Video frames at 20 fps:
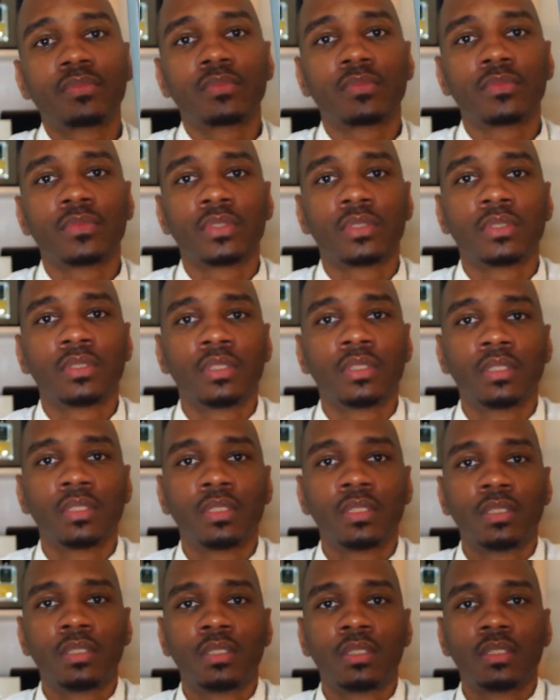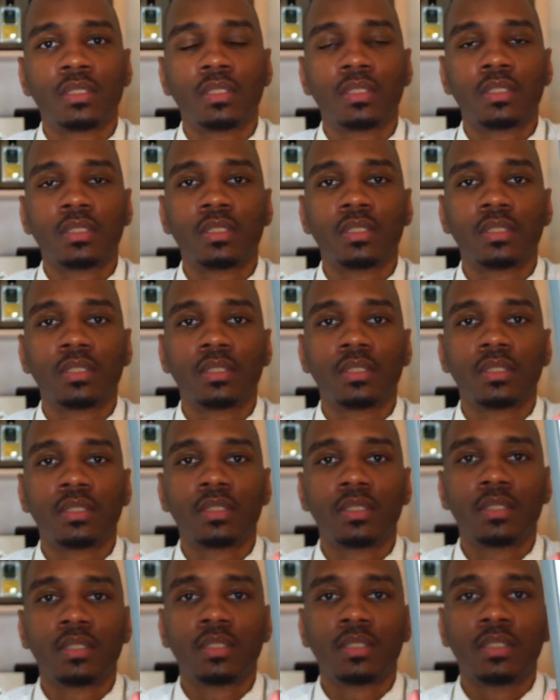
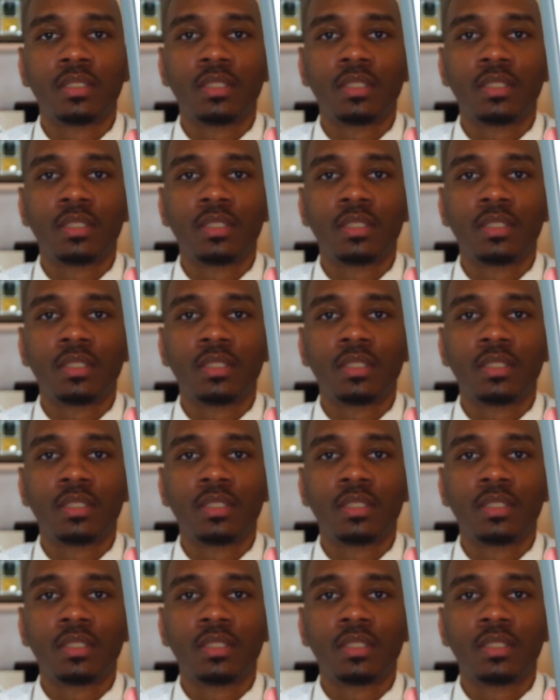(no one is talking)